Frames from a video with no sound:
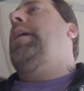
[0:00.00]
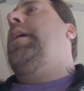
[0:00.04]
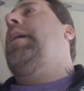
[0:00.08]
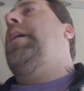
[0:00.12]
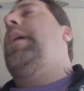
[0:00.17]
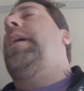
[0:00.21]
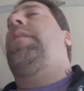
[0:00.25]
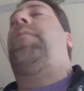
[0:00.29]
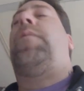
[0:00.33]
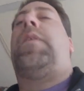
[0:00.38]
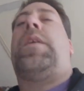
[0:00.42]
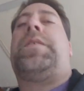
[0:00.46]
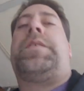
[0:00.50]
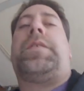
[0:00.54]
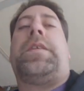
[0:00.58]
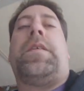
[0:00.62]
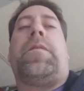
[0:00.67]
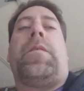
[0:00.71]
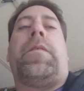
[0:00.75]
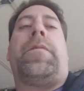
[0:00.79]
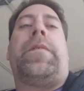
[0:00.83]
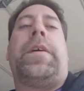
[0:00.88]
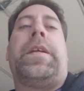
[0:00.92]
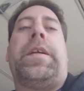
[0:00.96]
I've watched
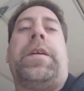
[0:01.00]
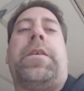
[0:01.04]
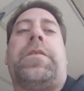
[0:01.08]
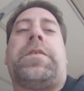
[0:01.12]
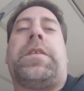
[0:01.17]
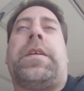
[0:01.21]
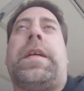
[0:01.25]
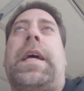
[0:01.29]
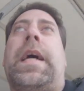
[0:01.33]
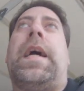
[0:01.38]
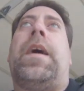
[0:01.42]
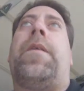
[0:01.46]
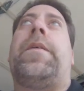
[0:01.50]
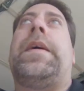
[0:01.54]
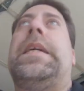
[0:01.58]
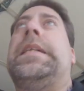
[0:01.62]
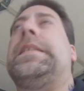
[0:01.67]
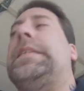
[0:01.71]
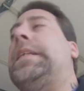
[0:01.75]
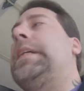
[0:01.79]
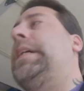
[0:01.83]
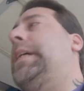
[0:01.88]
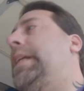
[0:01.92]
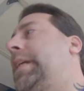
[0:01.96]
several videos on how
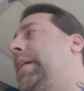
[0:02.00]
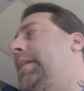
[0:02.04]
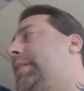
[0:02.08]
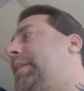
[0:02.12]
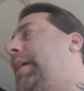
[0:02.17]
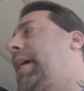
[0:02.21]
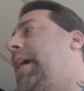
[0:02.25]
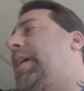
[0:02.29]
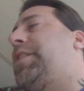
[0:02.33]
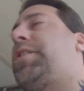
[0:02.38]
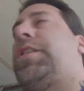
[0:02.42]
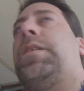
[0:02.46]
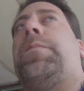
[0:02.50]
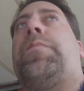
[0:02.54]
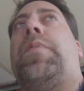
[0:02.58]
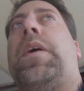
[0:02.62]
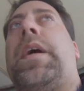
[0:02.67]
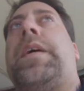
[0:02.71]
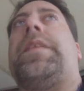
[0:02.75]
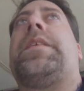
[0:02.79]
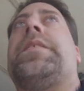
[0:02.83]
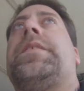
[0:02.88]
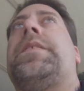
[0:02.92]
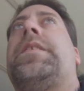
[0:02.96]
easily it is to actually
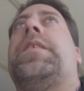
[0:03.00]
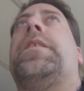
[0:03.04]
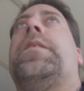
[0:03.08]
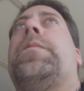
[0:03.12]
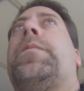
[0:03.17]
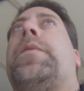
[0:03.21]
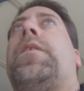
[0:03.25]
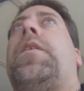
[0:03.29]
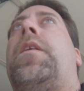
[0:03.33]
break the steering wheel